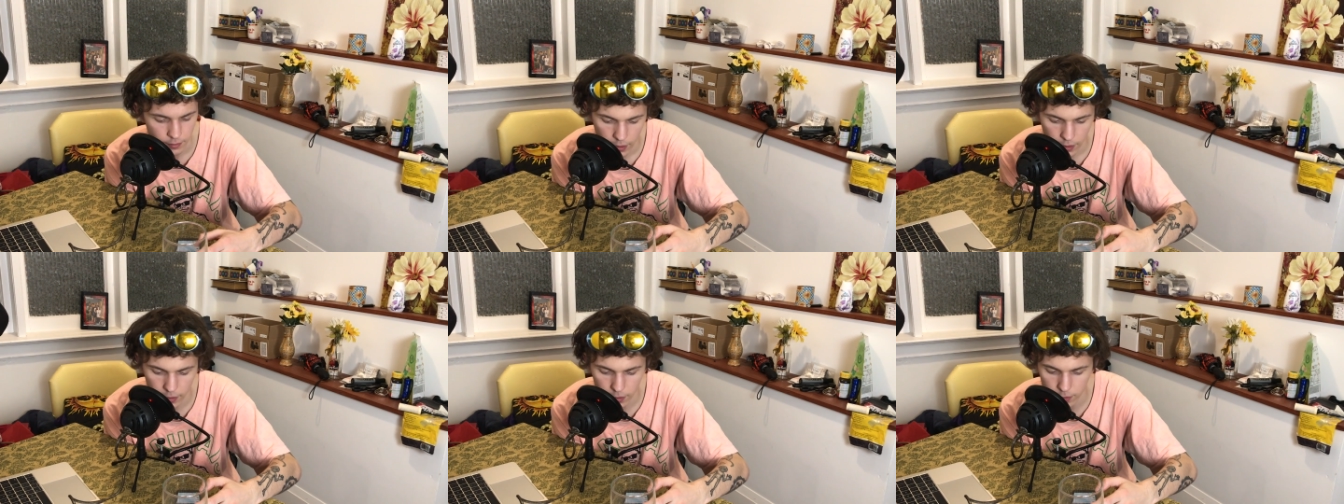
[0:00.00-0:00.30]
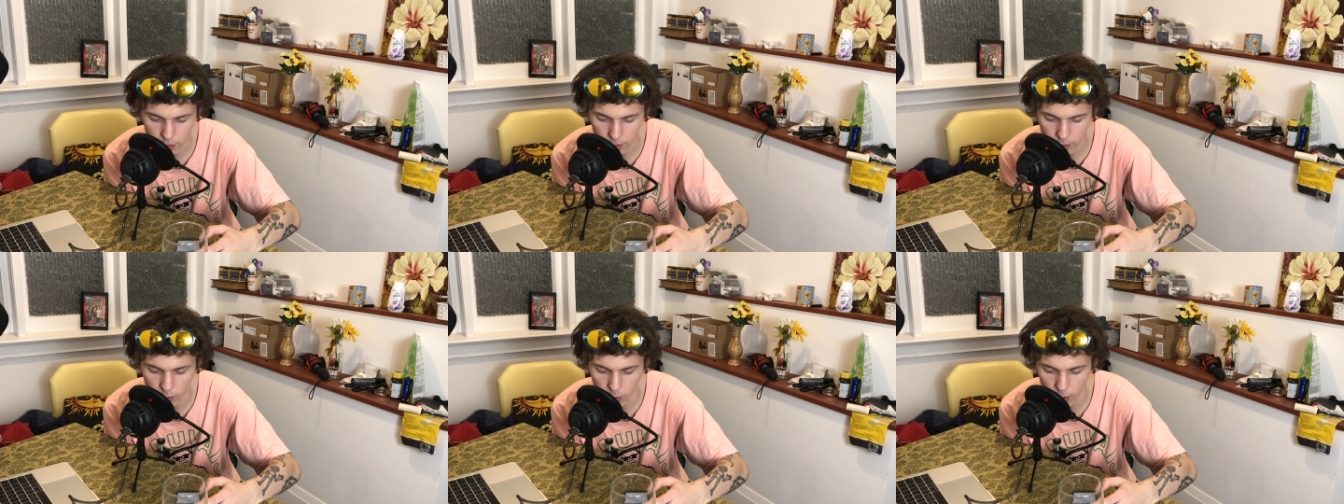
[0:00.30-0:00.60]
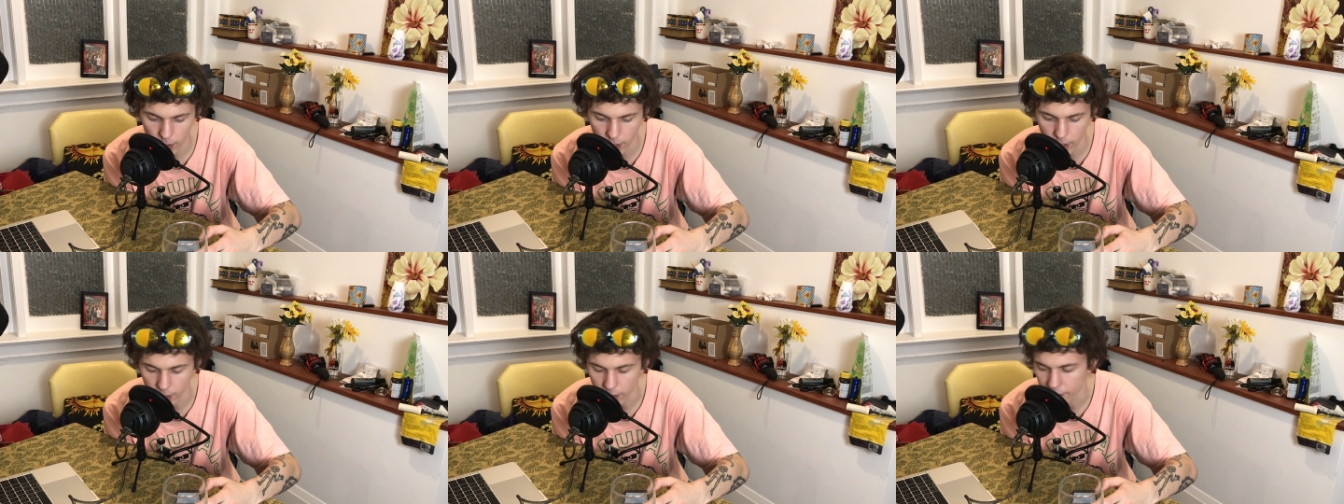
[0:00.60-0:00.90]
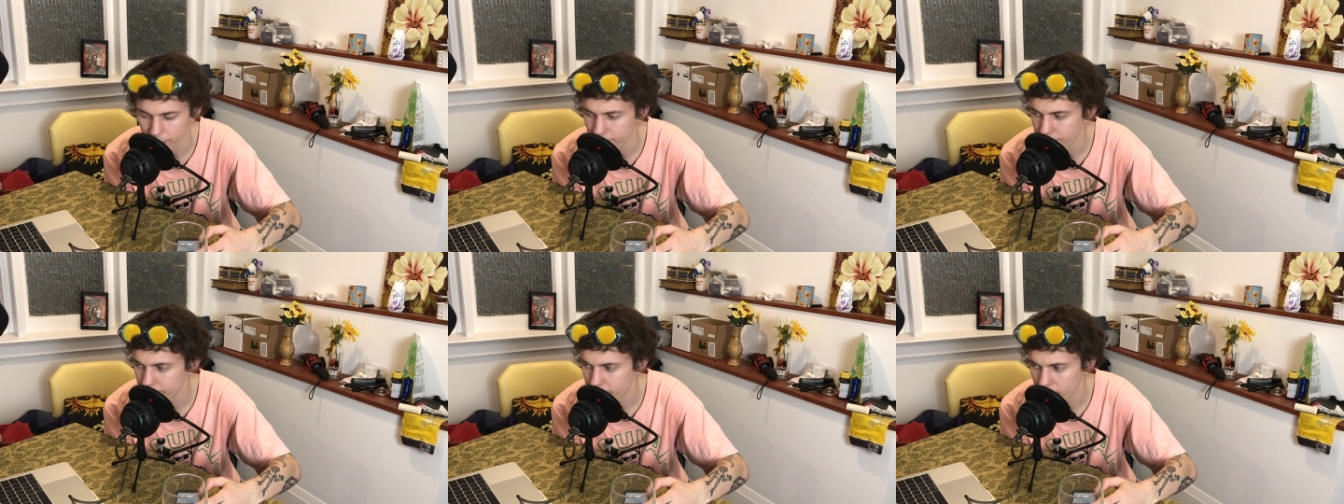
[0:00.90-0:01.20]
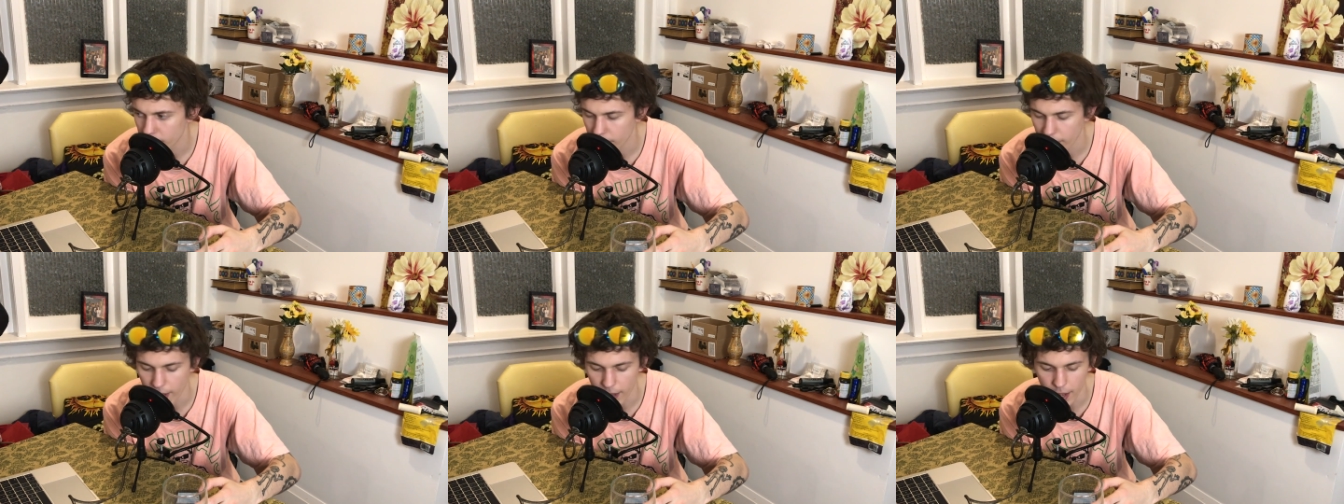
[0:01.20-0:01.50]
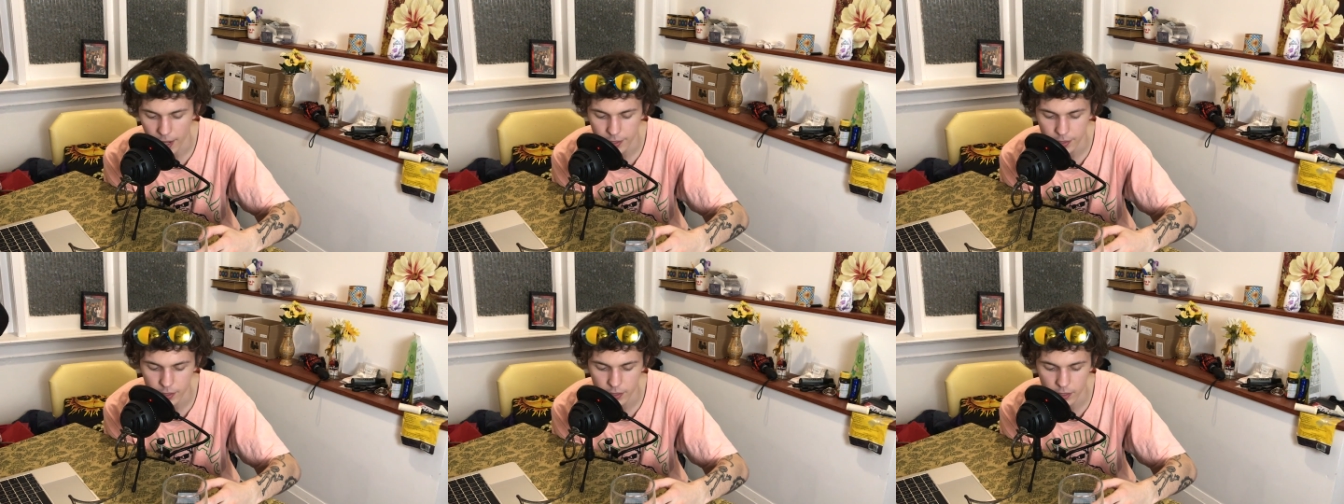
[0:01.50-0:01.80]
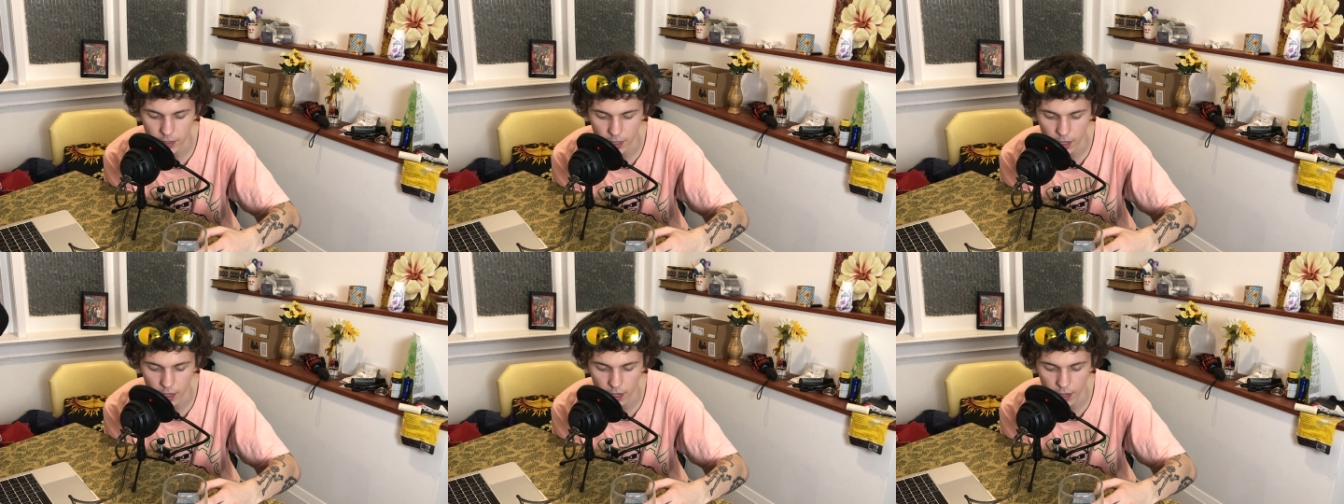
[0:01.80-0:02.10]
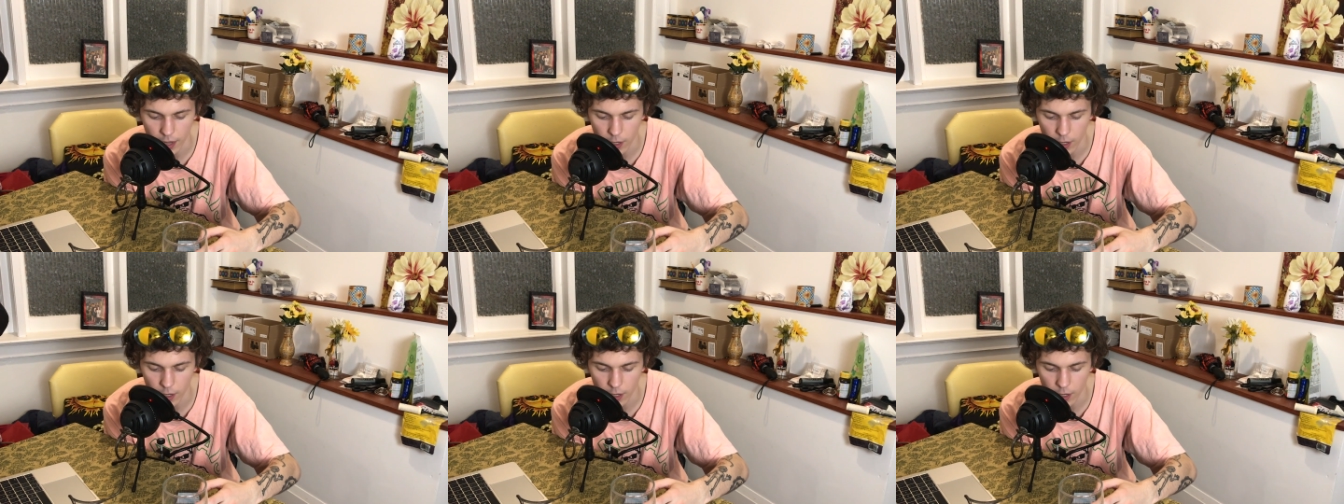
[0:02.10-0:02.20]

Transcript: Killer Queer asks, uh,